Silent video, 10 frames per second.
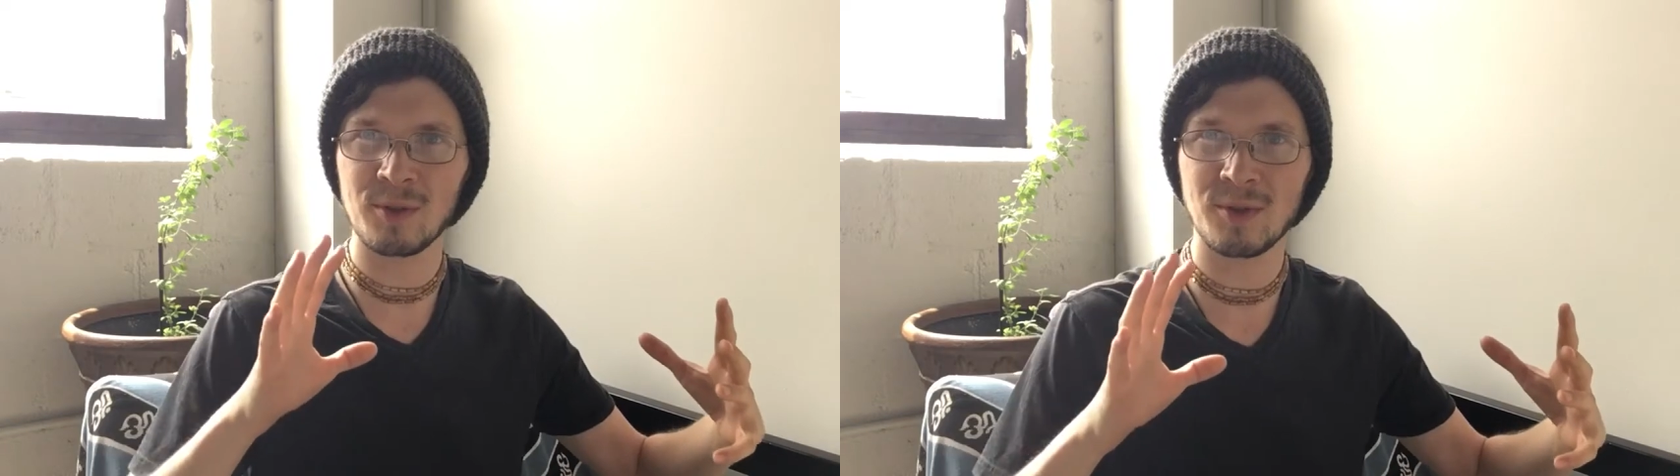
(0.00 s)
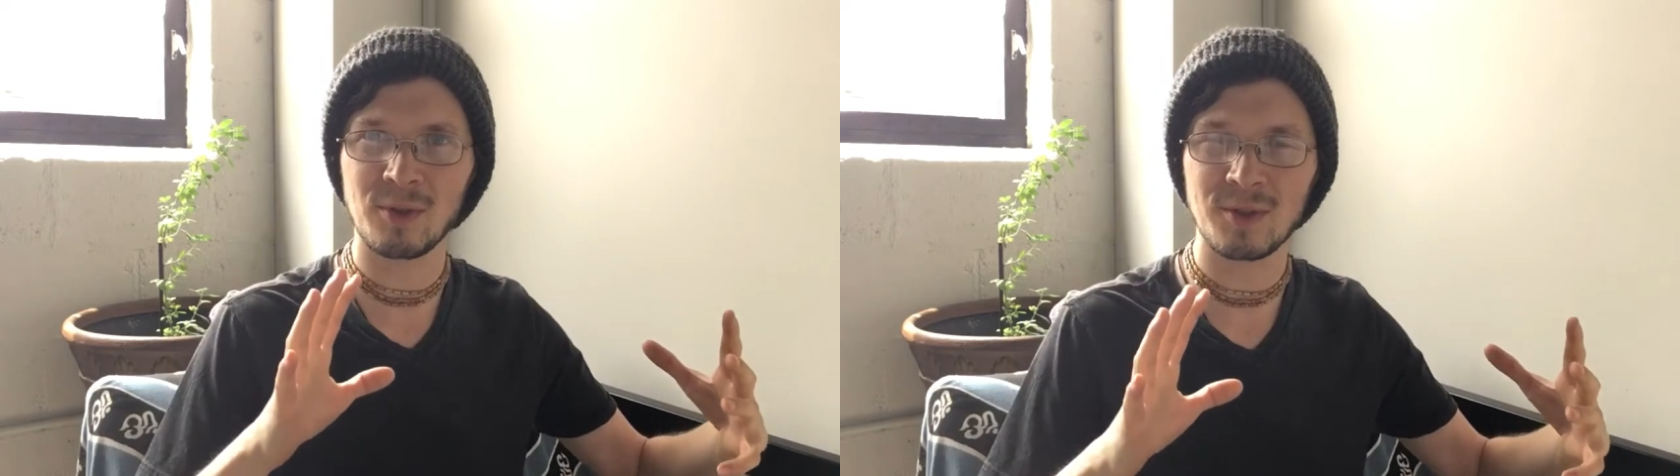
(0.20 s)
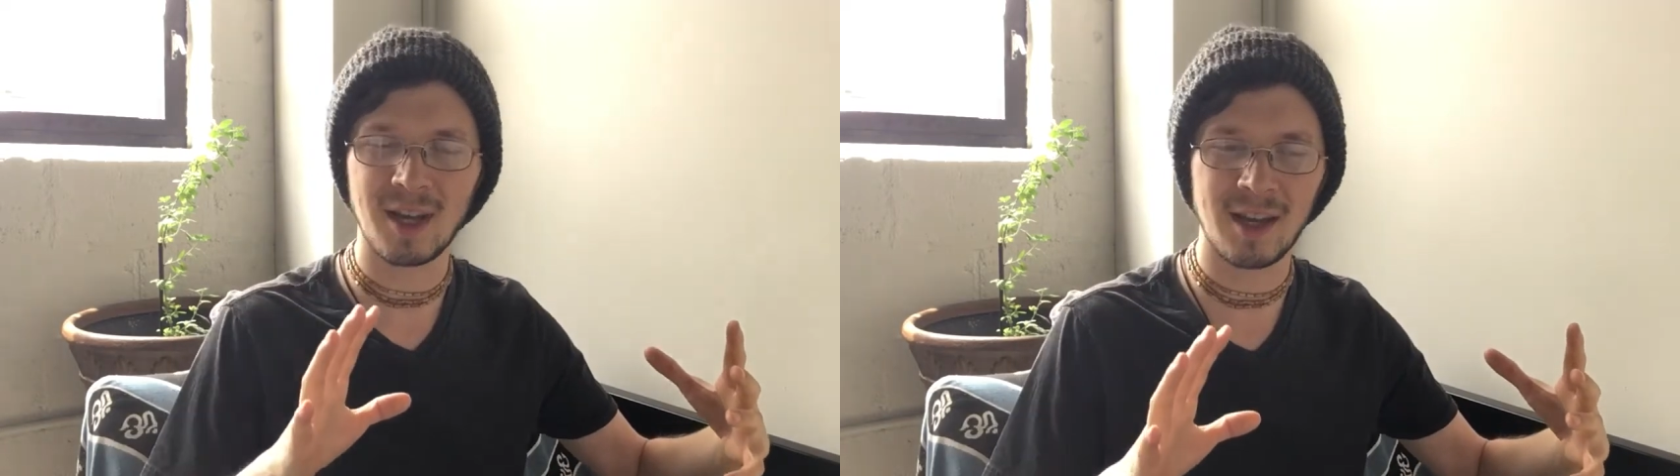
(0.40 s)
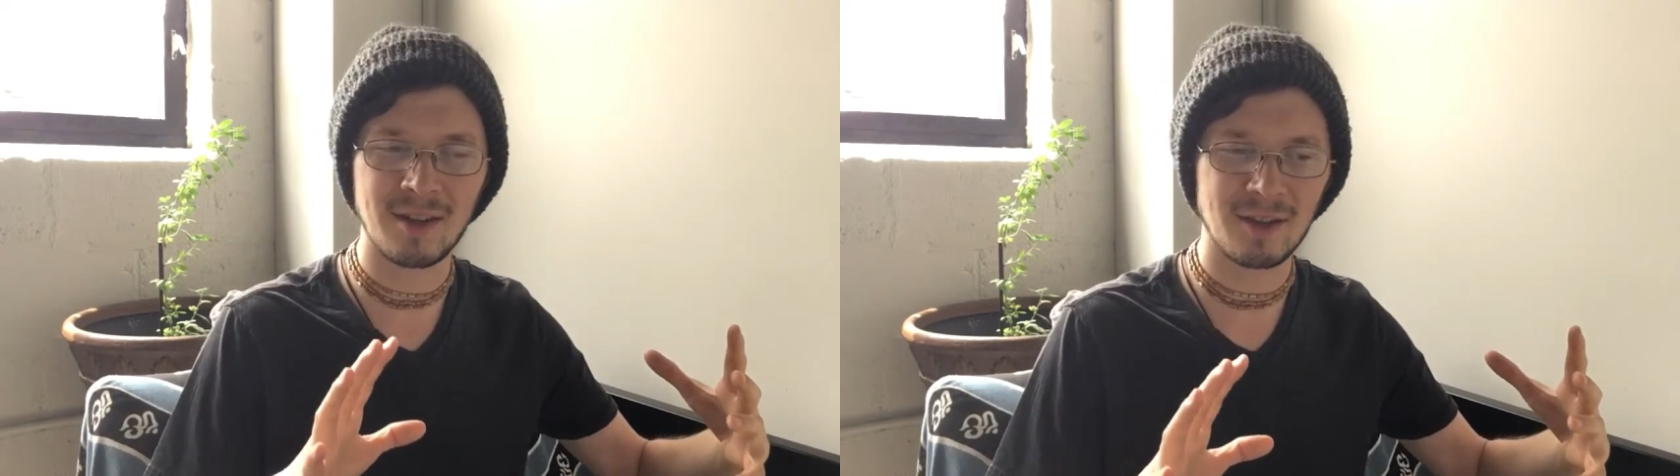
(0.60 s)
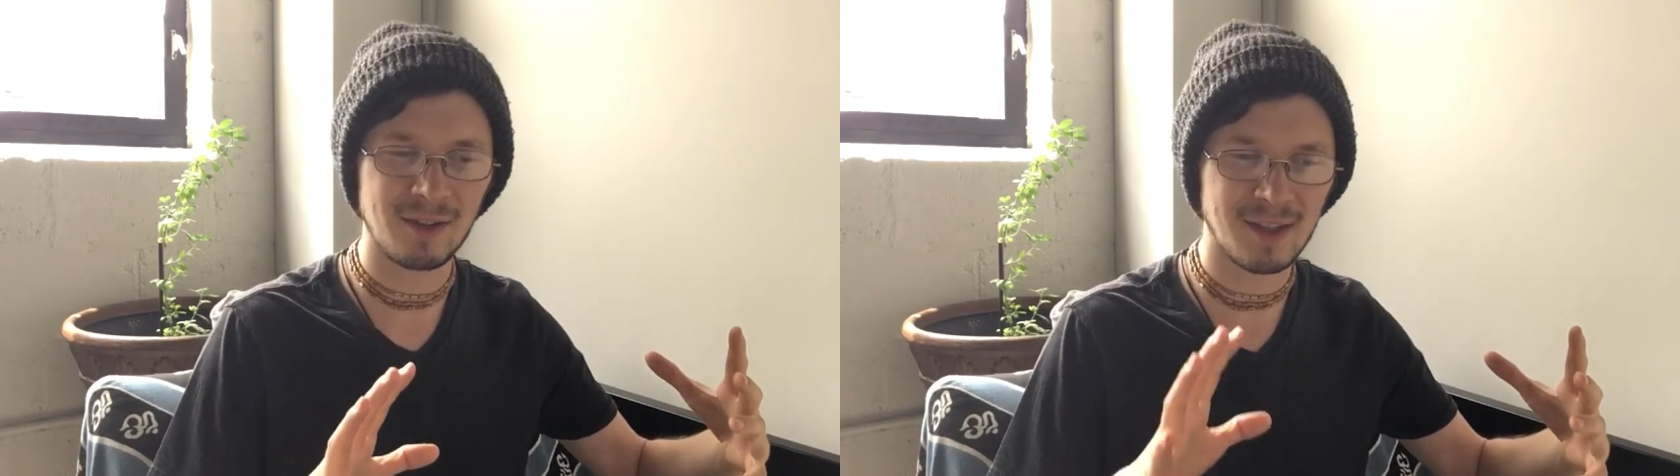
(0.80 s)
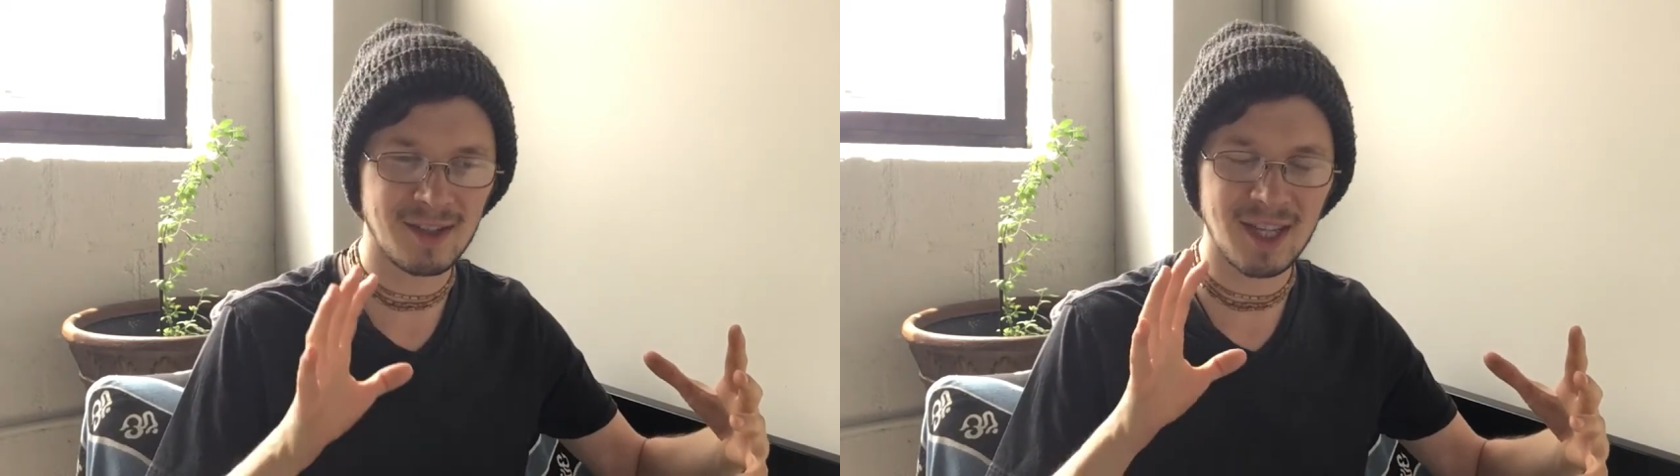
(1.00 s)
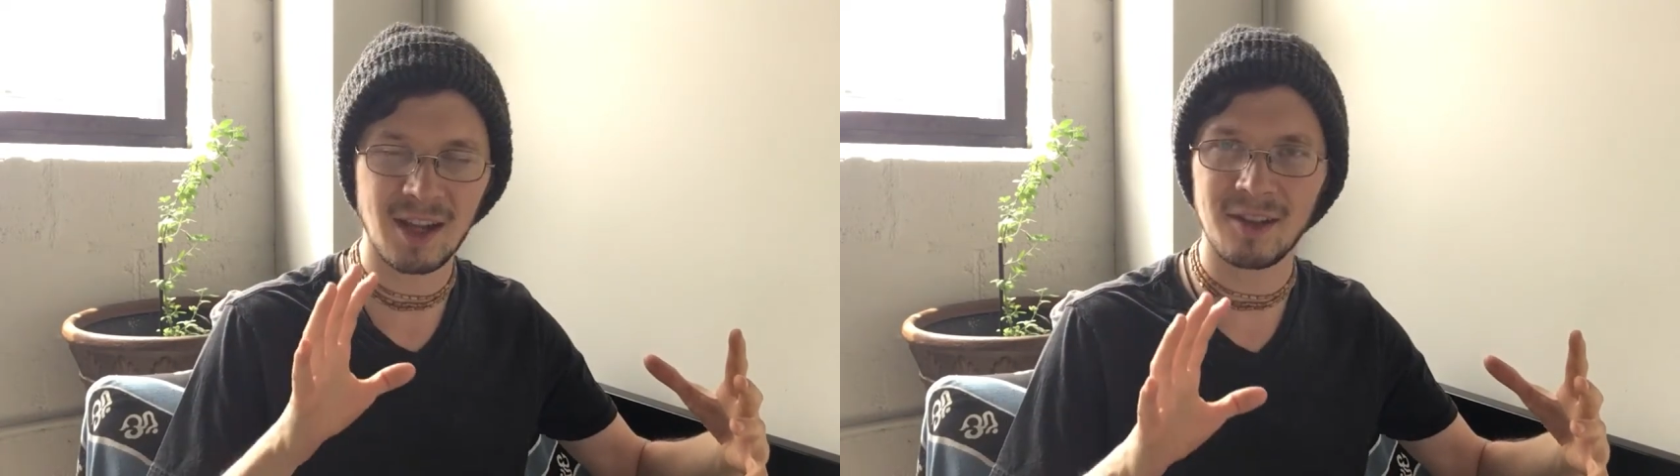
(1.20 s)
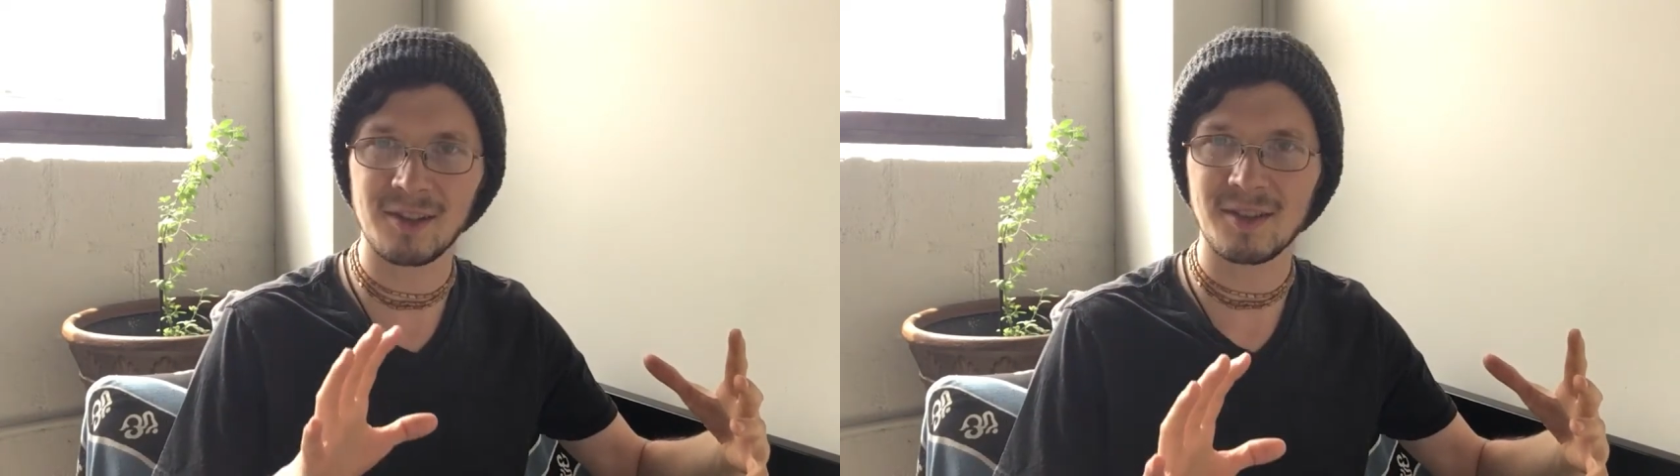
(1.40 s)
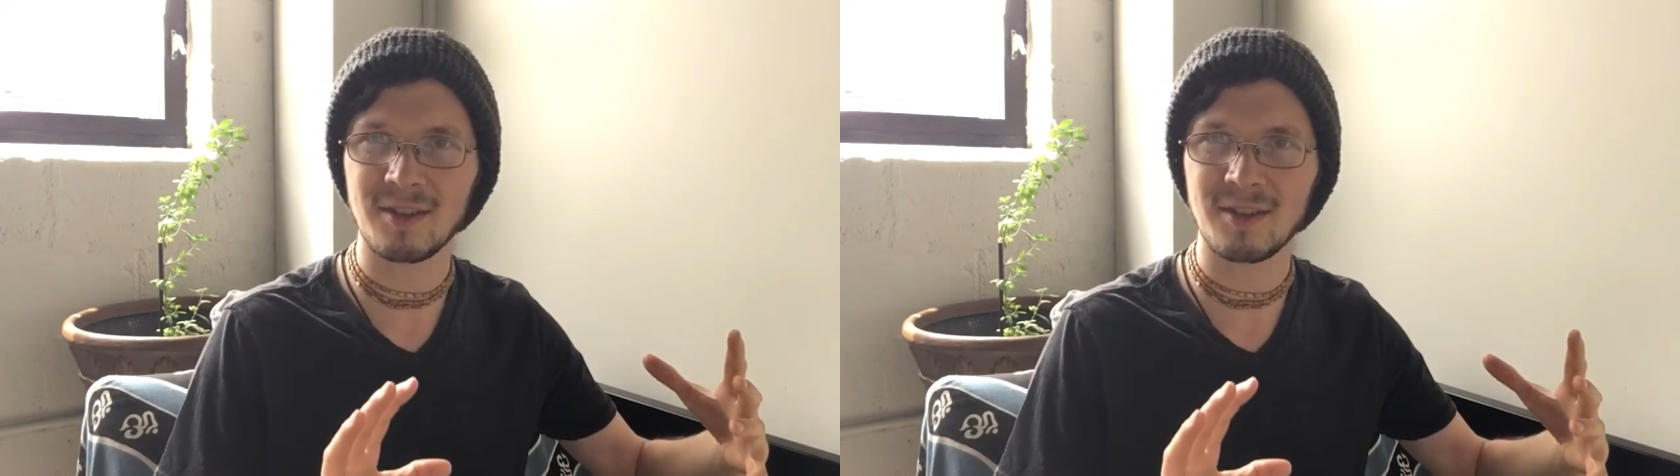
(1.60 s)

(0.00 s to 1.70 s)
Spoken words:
souls enter the cells